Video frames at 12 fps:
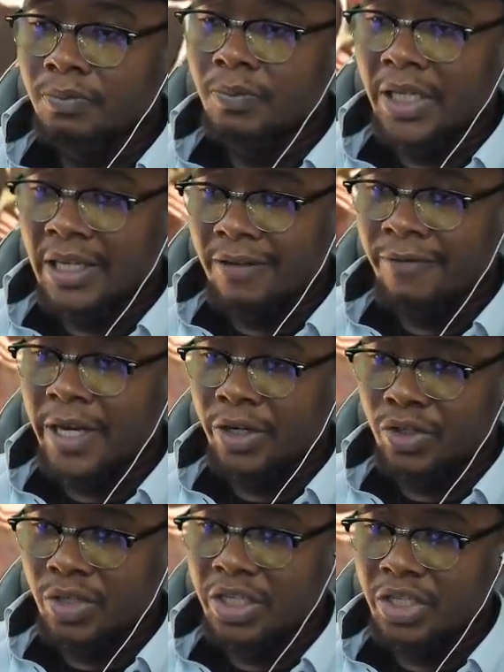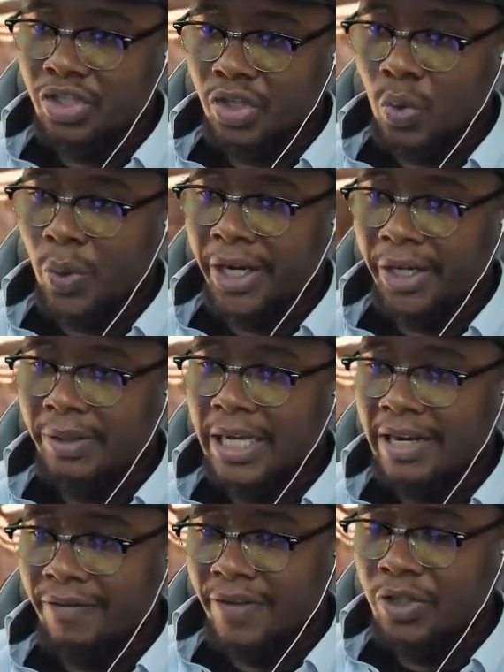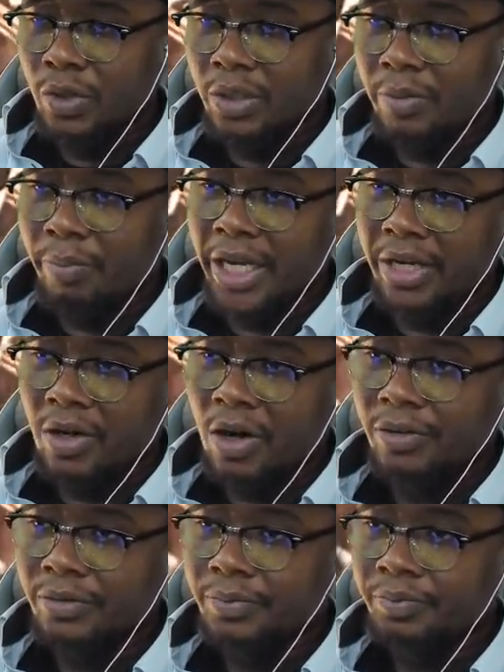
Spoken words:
in a very strategic way and eventually paid off.